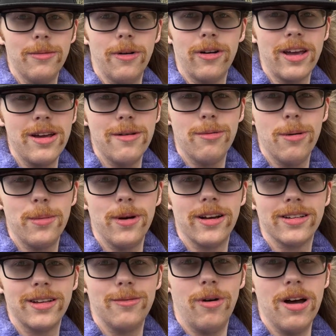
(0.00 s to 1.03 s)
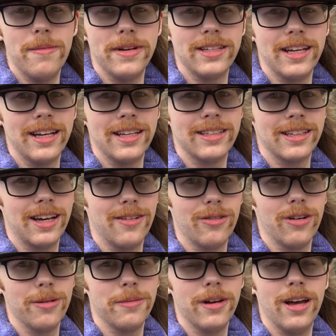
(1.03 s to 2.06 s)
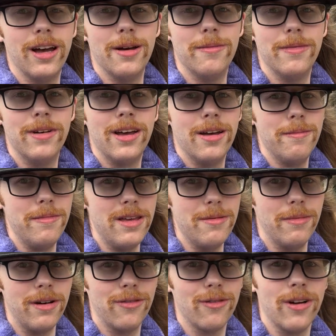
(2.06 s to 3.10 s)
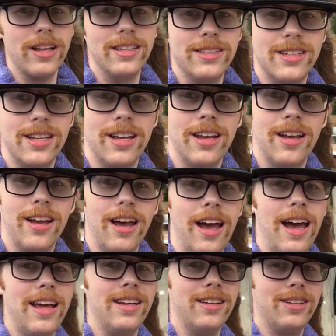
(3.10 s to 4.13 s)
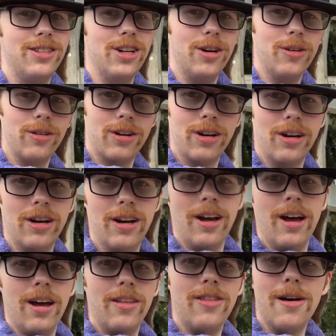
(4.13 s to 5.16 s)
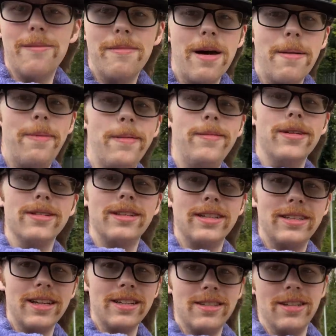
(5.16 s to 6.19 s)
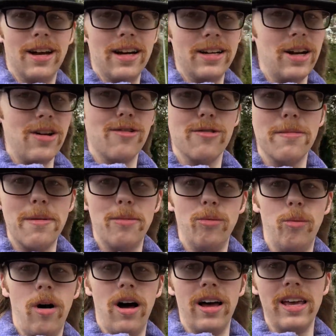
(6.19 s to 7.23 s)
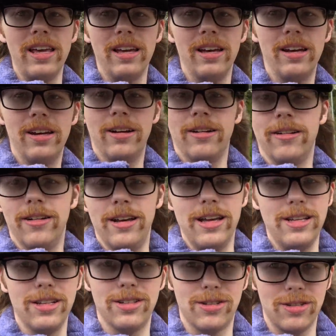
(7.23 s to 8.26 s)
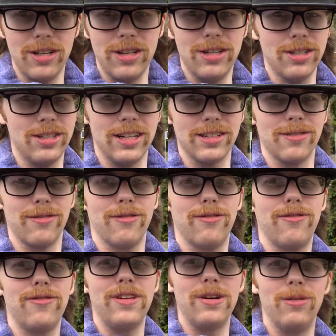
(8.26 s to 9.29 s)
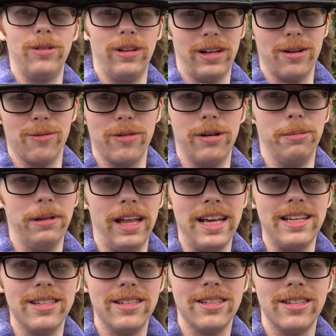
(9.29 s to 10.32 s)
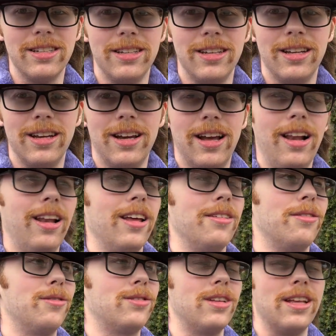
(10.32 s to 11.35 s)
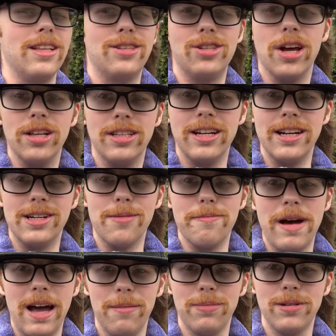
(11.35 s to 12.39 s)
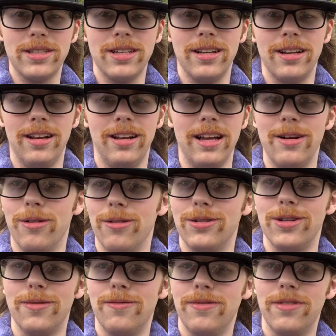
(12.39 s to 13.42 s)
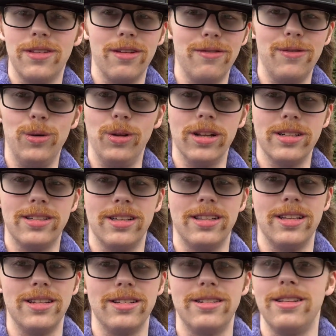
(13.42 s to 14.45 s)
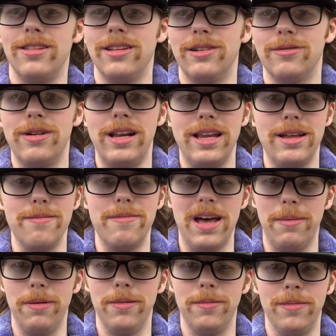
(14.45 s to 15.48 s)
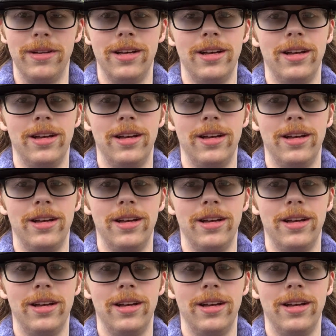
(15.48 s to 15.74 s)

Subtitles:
Okay, you're probably asking why am I saying it's a cover-up. Me and my friends had a joke that Meopham doesn't exist. I don't even remember why. It just doesn't feel like a real place. Like they just inserted it into maps later on to fool us that there's something really in Meopham.